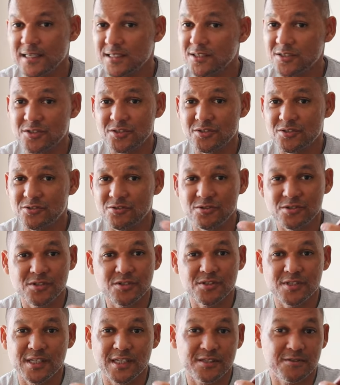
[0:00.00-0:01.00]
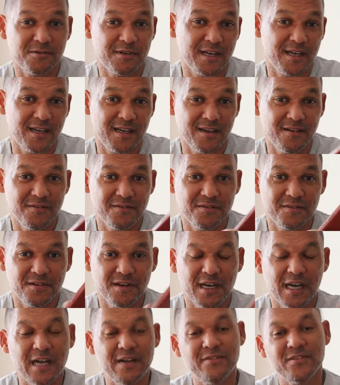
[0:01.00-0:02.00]
just use it because that's what I have.
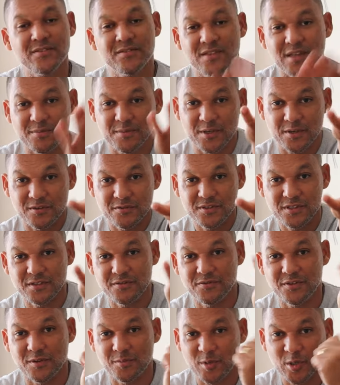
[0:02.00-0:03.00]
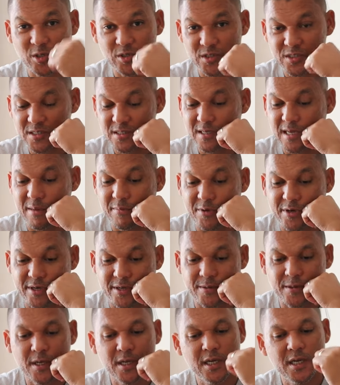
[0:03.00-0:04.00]
I mean, obviously, filming on this
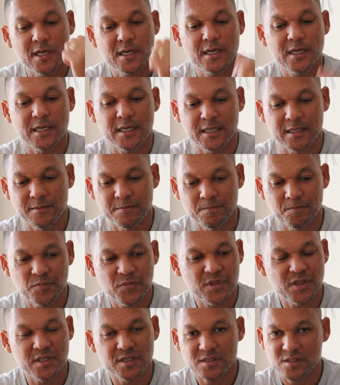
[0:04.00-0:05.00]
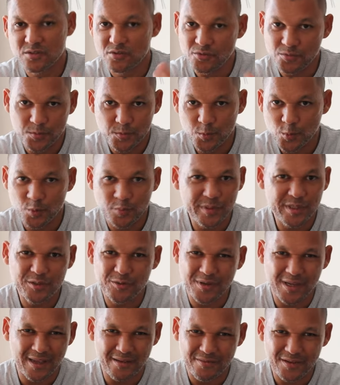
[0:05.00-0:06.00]
camera, will be
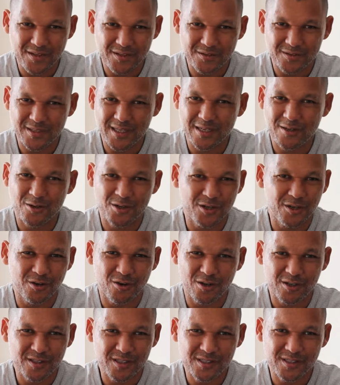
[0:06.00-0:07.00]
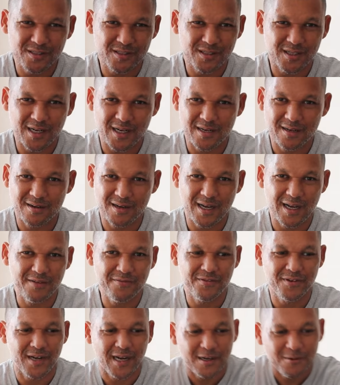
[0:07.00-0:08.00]
too heavy to take on a long distance run.
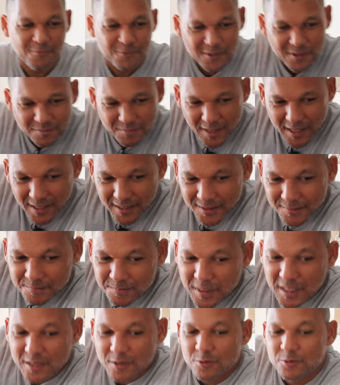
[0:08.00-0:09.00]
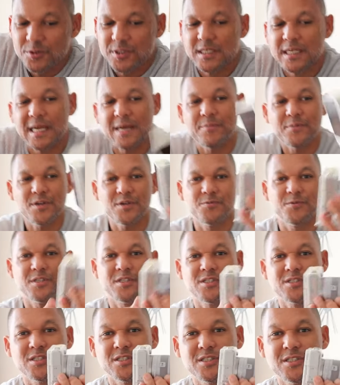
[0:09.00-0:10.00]
I've run with my older camera,
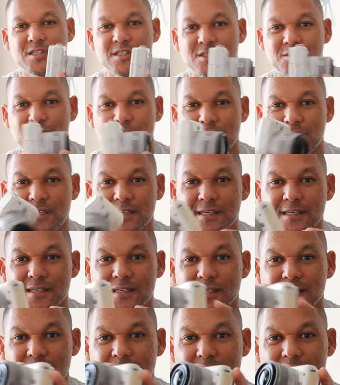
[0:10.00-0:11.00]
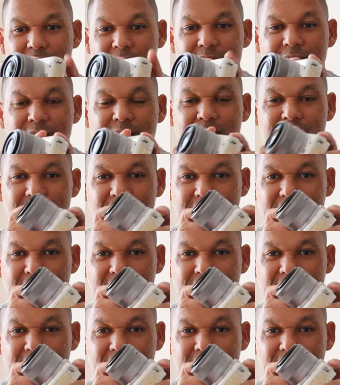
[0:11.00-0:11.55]
which is this one here. This is